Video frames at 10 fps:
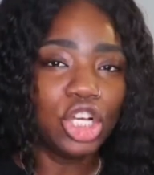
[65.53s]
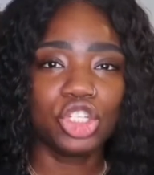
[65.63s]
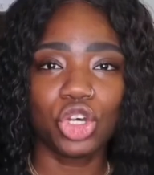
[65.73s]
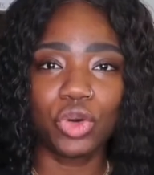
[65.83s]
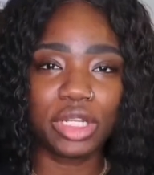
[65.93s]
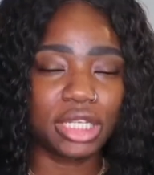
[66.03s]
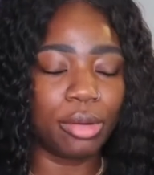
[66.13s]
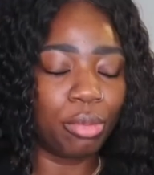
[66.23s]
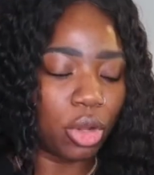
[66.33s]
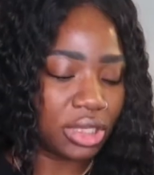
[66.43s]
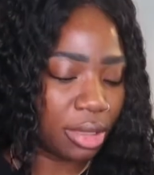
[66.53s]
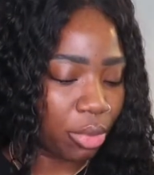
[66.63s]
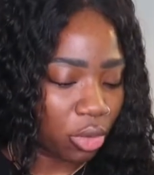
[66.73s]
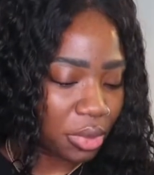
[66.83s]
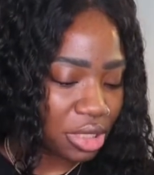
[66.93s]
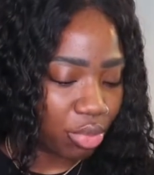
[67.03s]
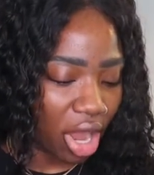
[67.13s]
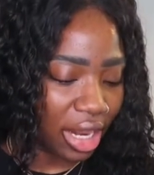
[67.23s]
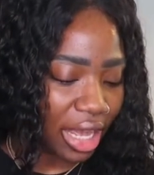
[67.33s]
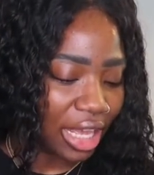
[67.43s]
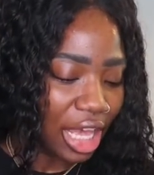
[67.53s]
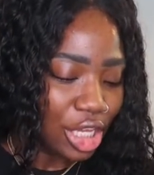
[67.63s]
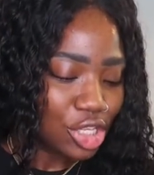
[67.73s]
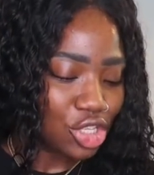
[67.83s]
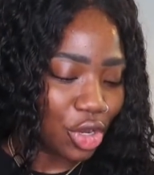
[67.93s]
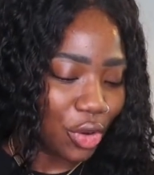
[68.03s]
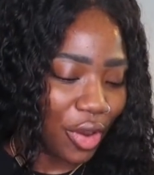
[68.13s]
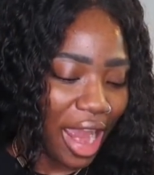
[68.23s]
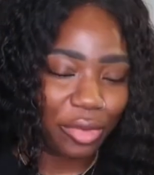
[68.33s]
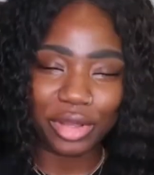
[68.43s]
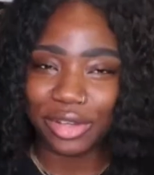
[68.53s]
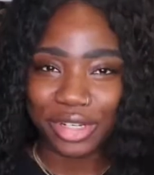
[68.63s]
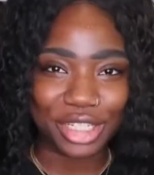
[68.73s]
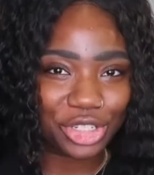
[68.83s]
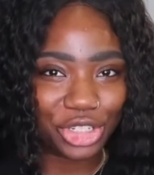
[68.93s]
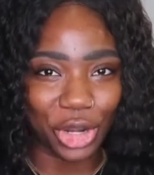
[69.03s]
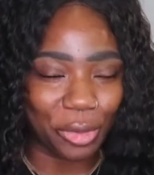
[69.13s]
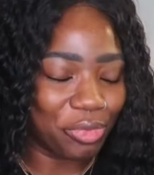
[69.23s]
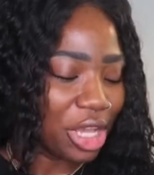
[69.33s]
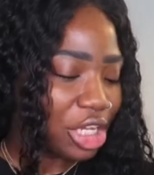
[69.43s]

So it's a multi-purpose product. So I really wasn't sure.